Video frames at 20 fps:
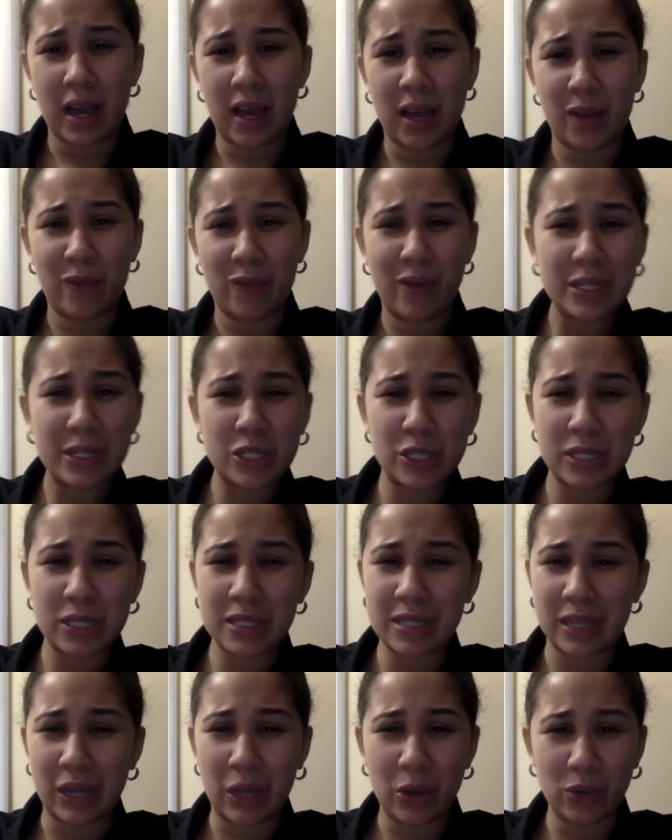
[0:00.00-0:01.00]

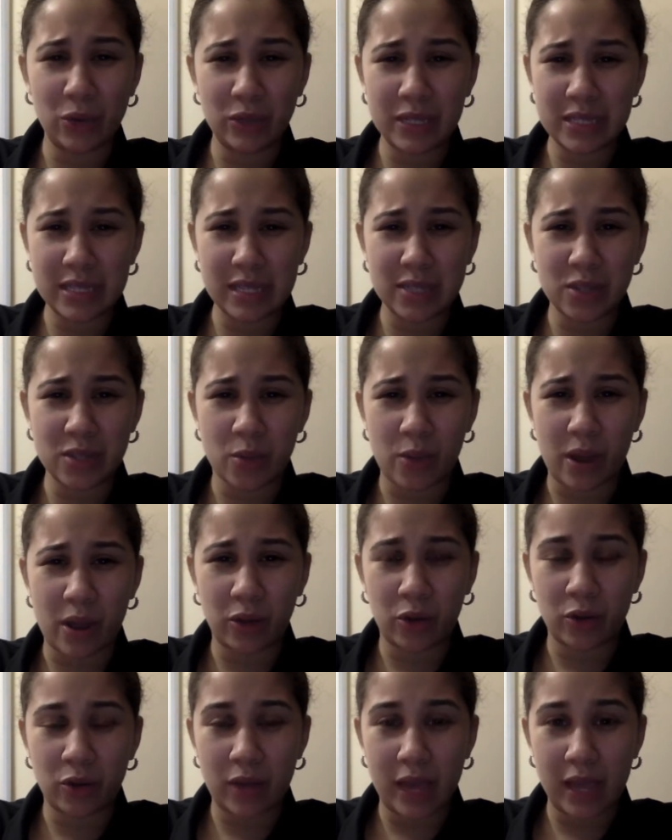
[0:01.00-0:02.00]
infections and illnesses
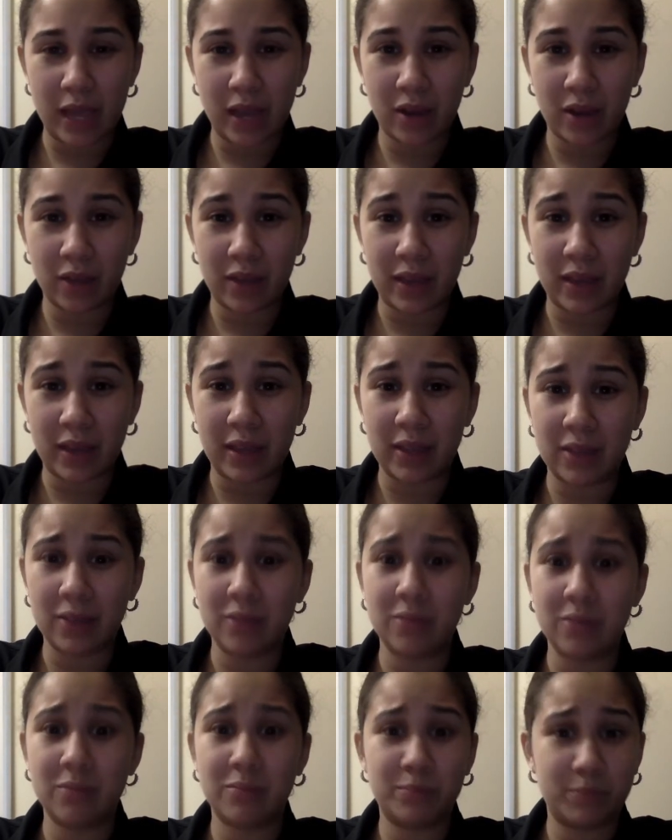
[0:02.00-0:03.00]
around your daycare that can
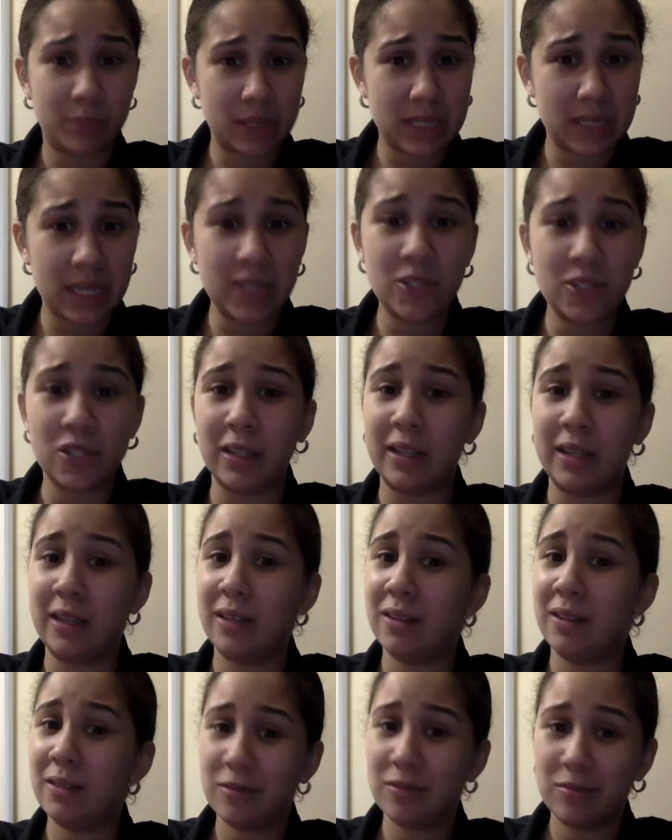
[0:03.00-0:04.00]

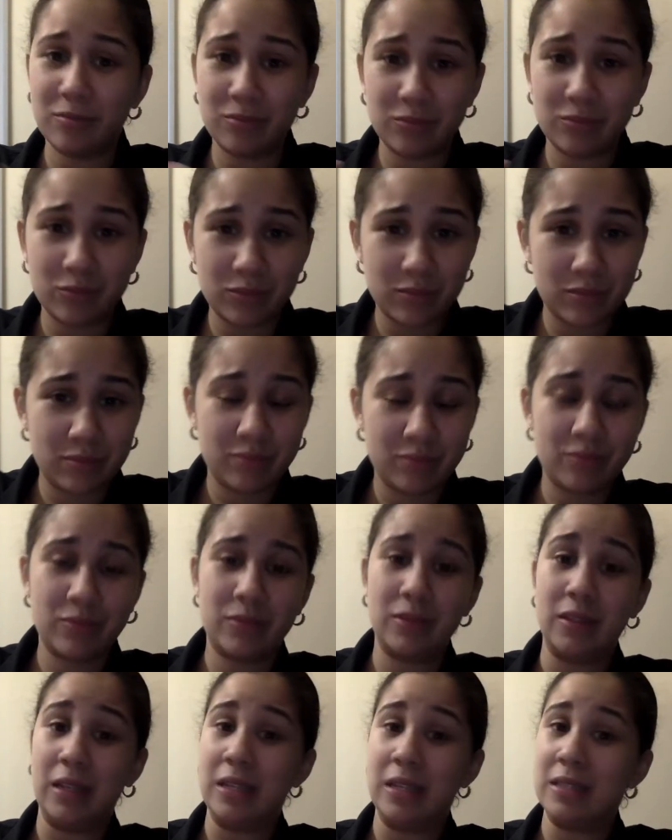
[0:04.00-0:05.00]
potentially,
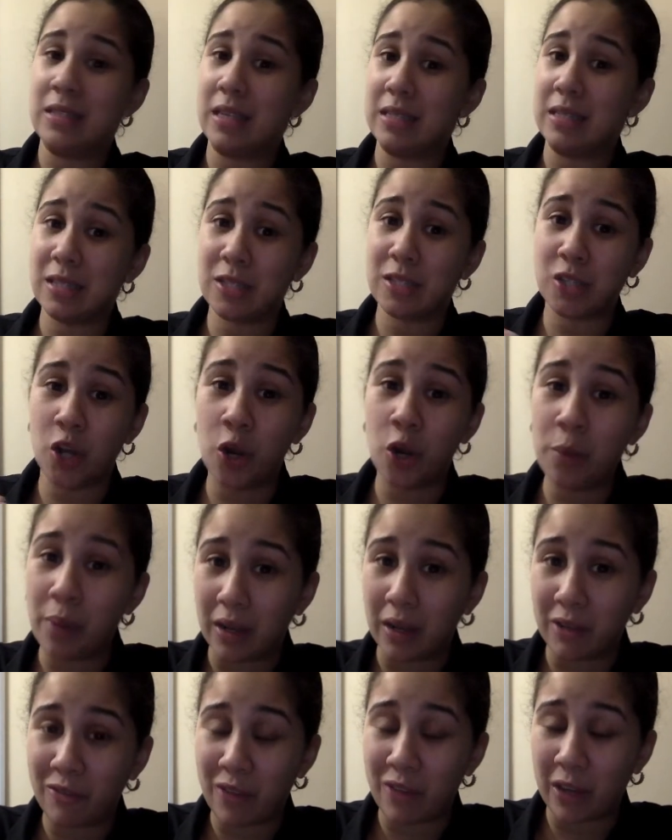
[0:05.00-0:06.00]
it's a
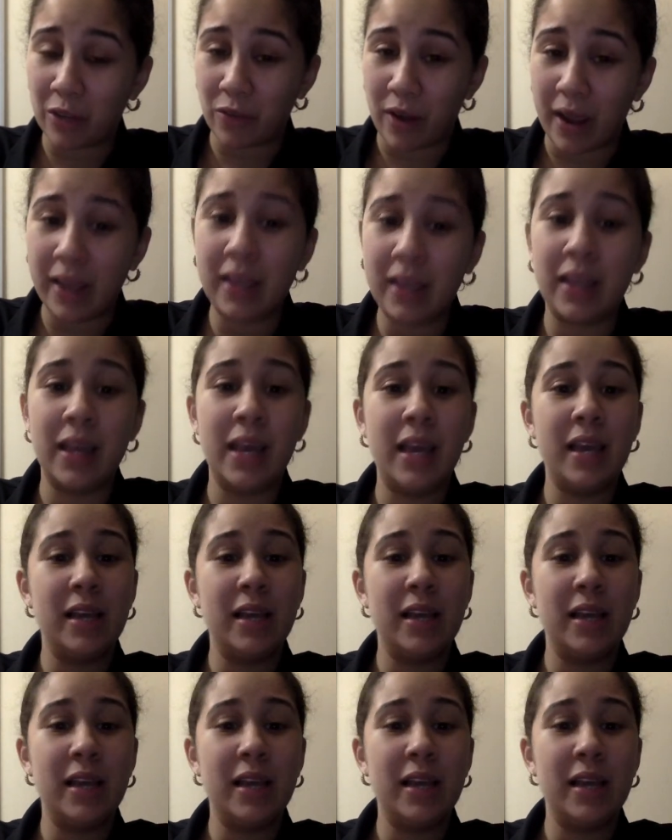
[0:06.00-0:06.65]
snowball effect, right?